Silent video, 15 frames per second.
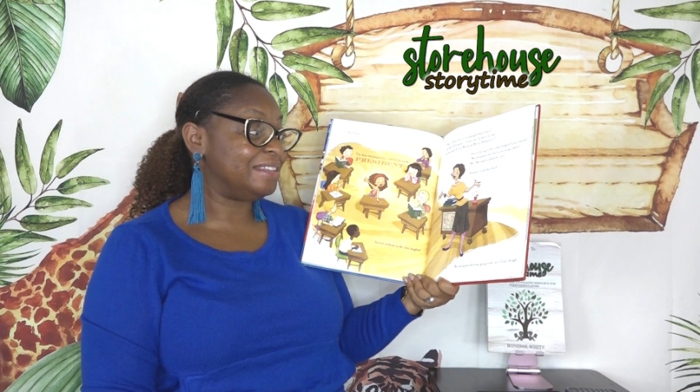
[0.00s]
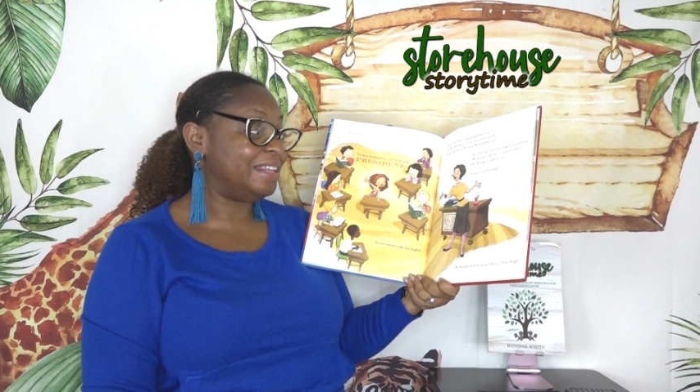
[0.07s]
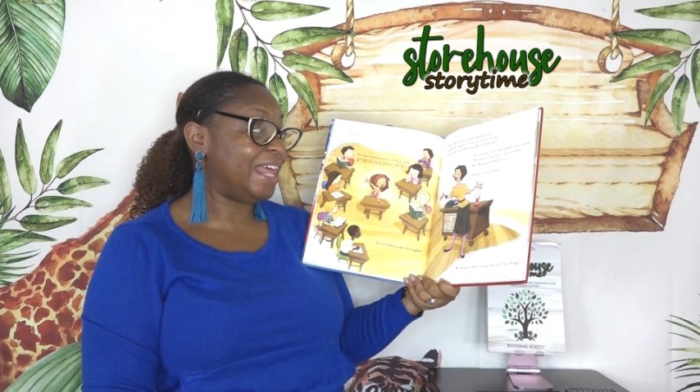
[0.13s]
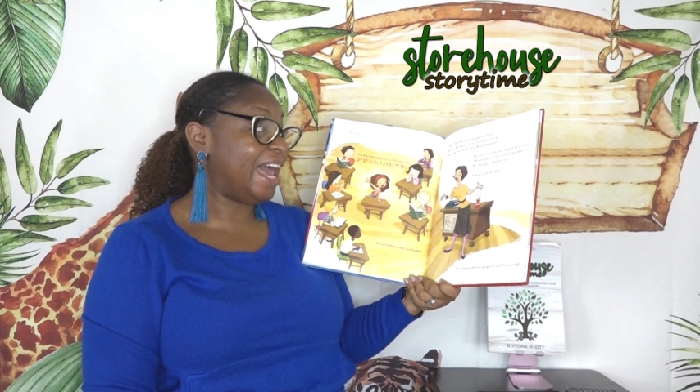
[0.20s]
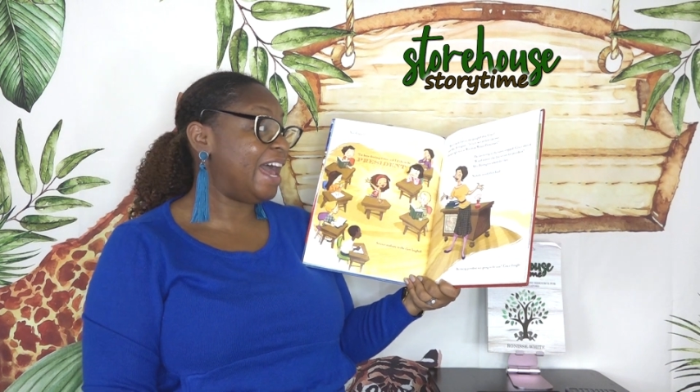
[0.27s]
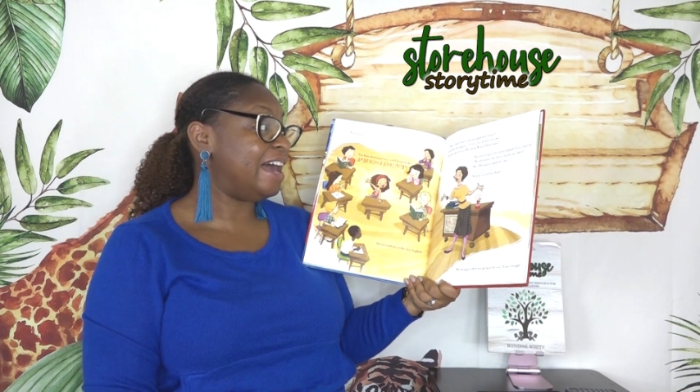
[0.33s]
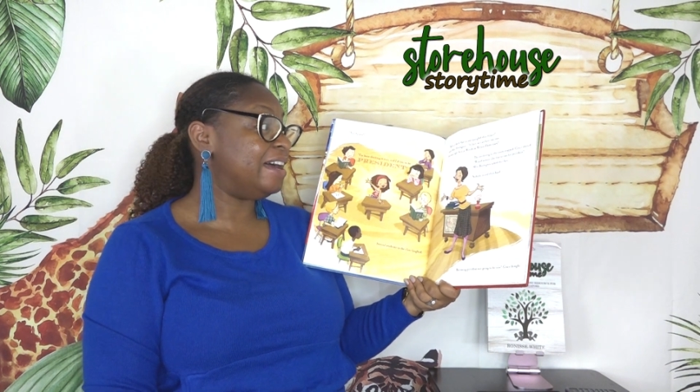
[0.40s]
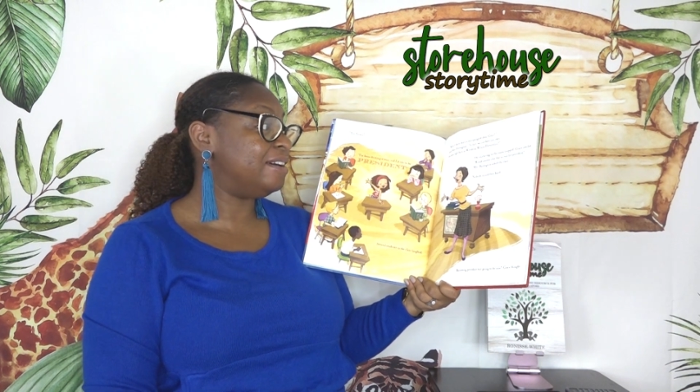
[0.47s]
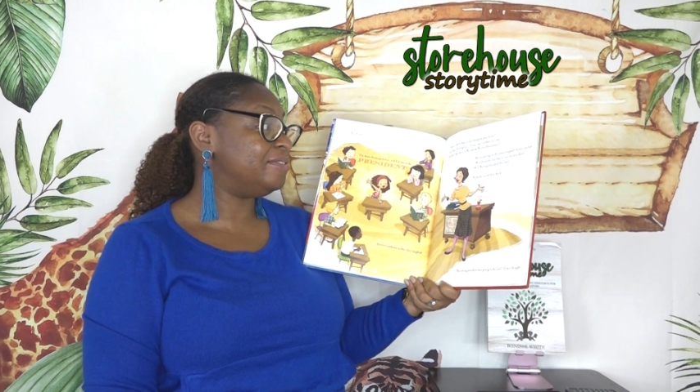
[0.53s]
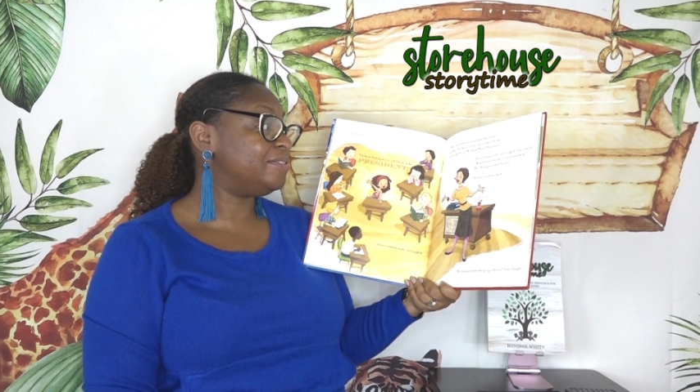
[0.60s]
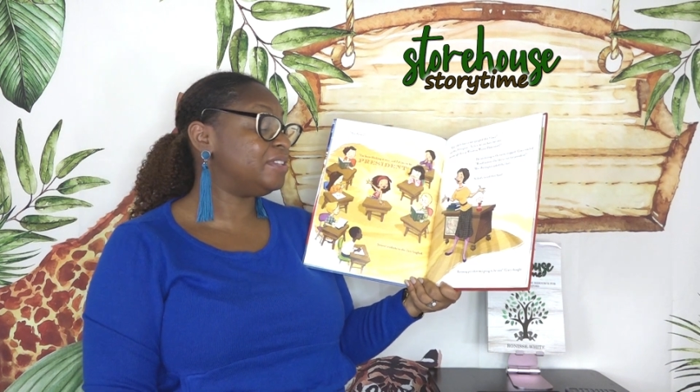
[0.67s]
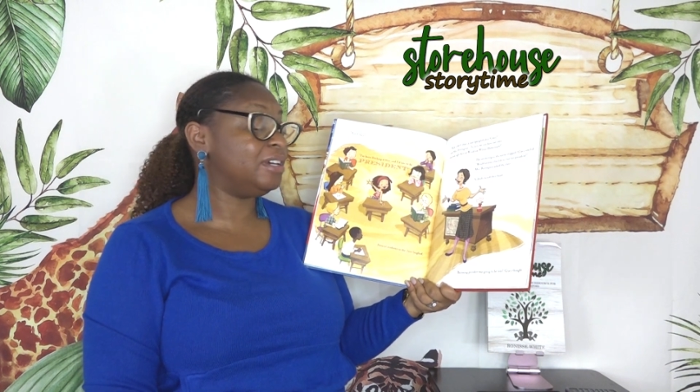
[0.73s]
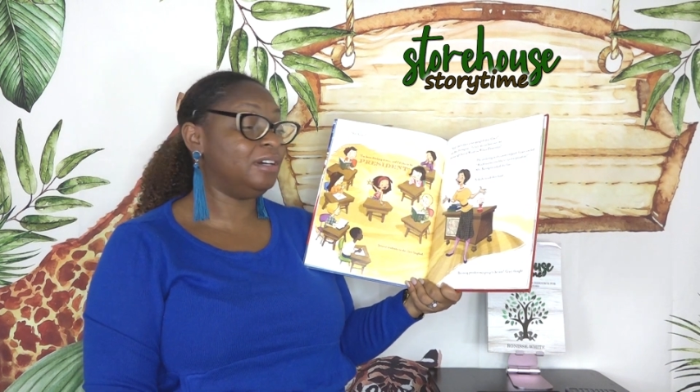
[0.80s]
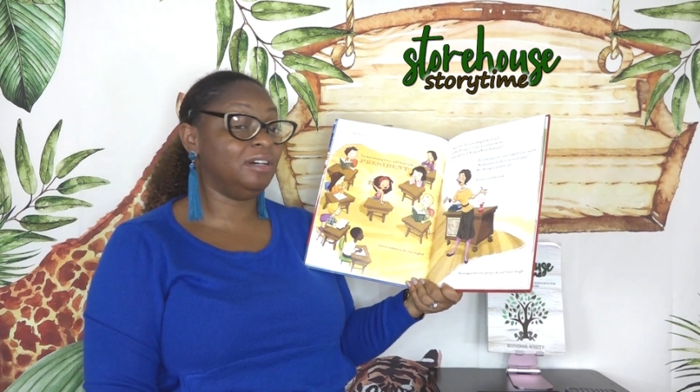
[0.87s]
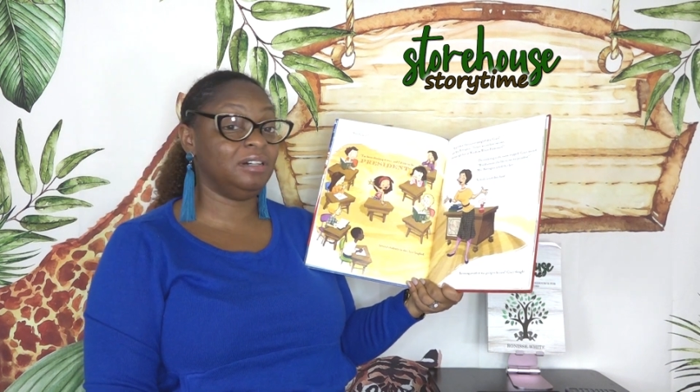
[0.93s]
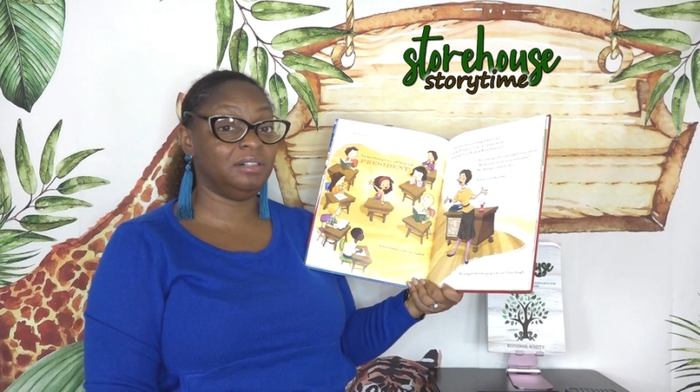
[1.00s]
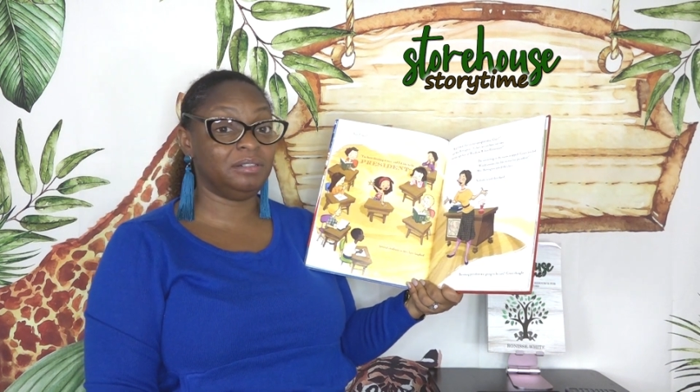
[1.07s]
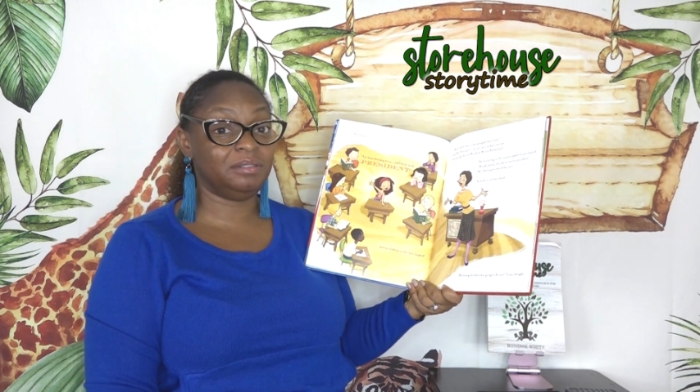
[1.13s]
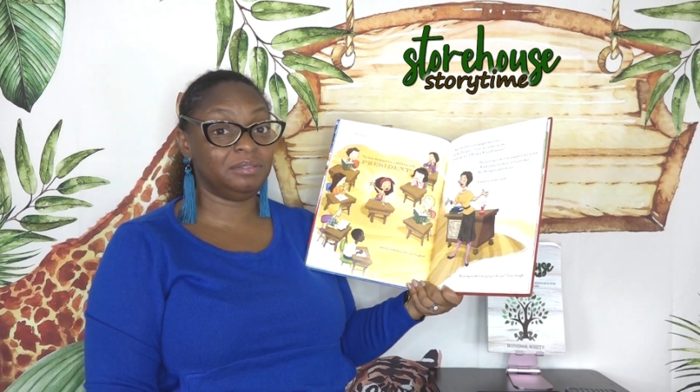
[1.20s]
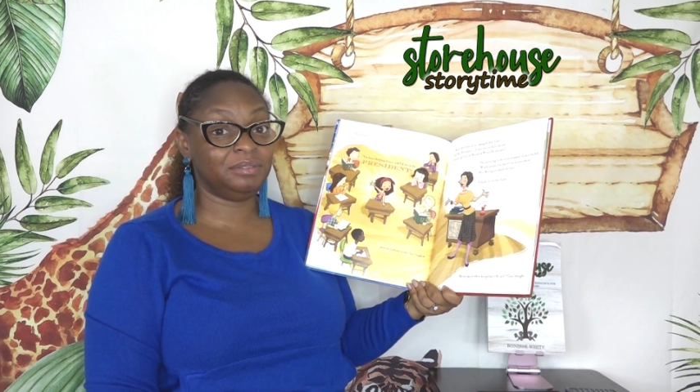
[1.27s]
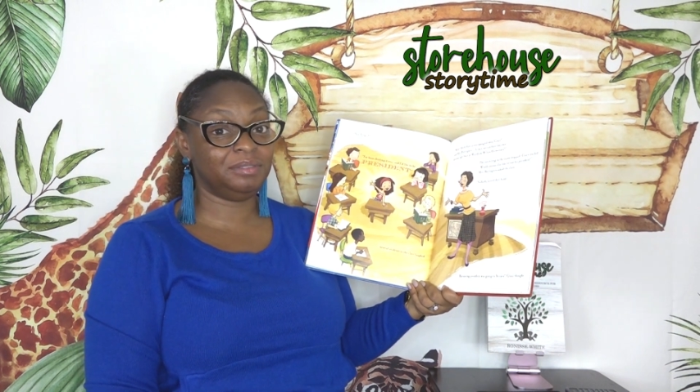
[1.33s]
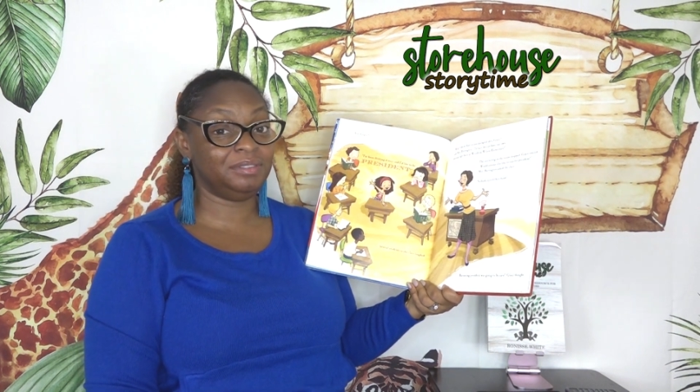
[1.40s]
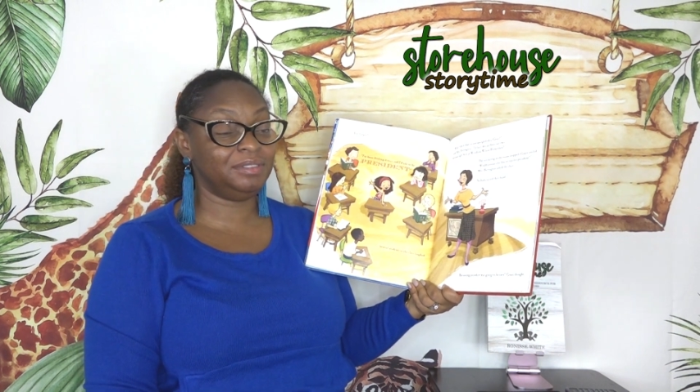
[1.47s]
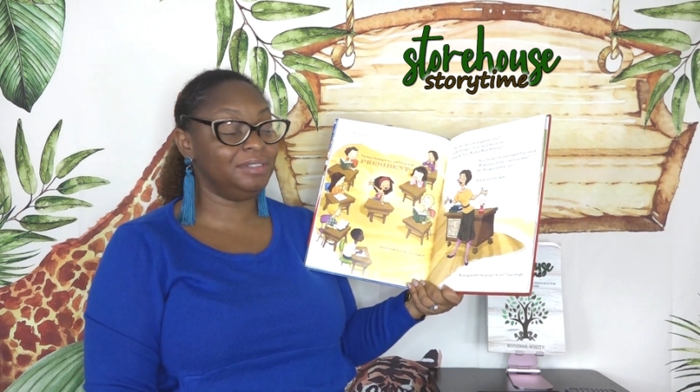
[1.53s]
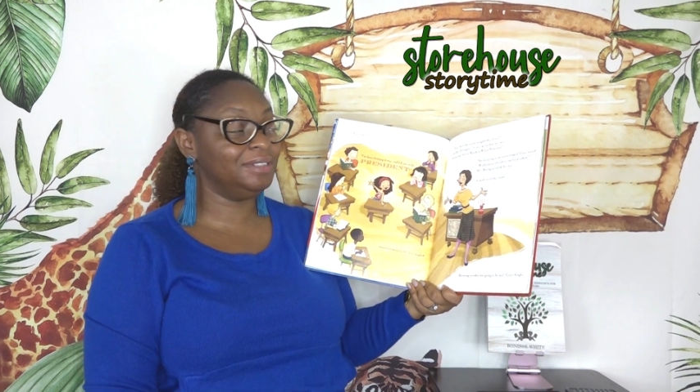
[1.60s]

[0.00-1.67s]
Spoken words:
laughed. Oh.